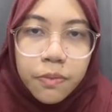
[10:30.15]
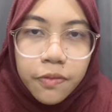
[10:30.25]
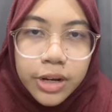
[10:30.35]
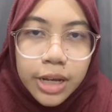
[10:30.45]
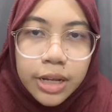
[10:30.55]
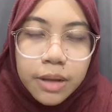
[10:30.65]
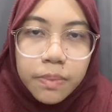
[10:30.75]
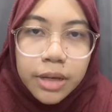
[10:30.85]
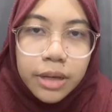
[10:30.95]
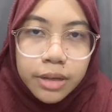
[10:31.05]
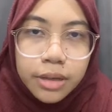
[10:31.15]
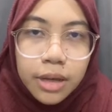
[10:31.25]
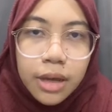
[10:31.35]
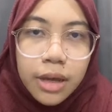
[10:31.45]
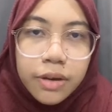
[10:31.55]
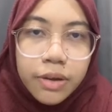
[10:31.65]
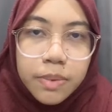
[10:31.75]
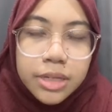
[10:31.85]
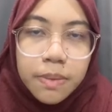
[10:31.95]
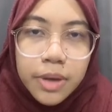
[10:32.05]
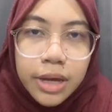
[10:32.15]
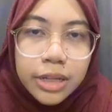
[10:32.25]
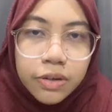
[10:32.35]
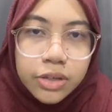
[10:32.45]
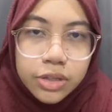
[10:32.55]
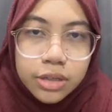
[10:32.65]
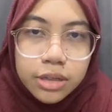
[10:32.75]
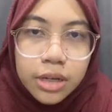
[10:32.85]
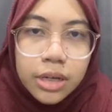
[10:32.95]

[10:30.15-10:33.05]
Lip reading: front end and back end, and Redbus API integration.